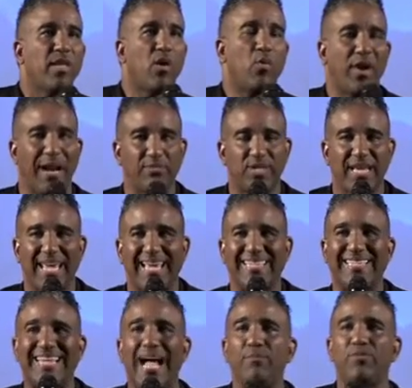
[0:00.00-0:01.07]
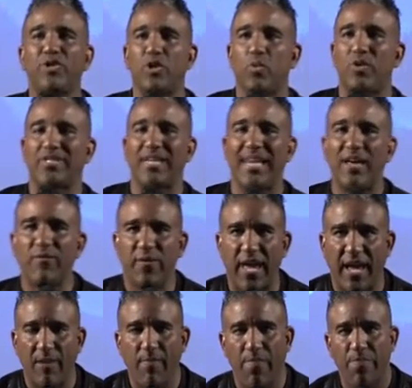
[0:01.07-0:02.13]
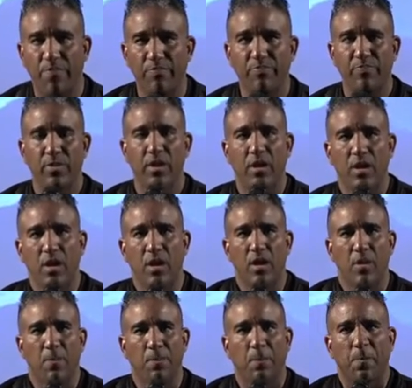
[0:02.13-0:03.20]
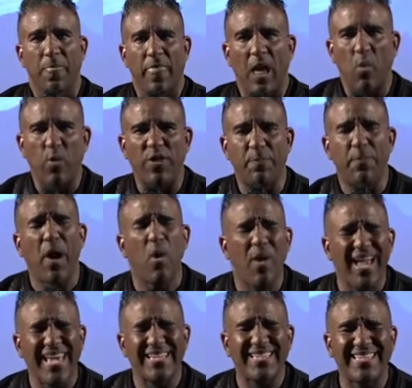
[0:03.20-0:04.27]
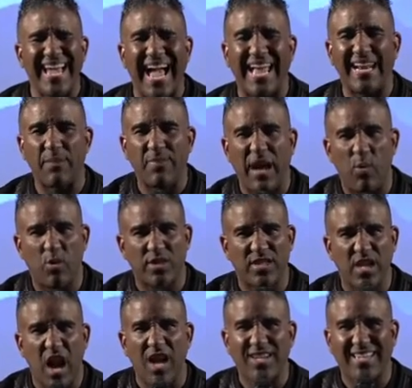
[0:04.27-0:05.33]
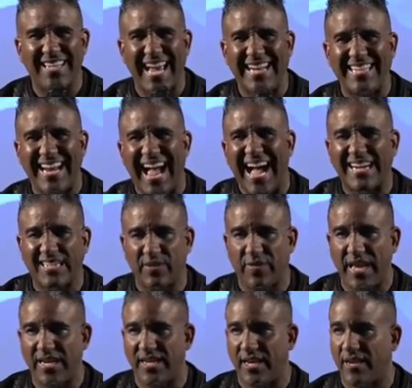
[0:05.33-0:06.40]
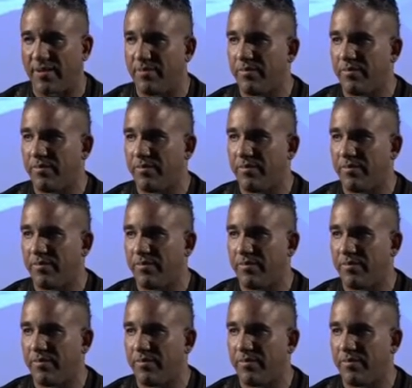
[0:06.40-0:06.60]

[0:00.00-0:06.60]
What I'm saying is Samson was living with power inside him that was not yet activated.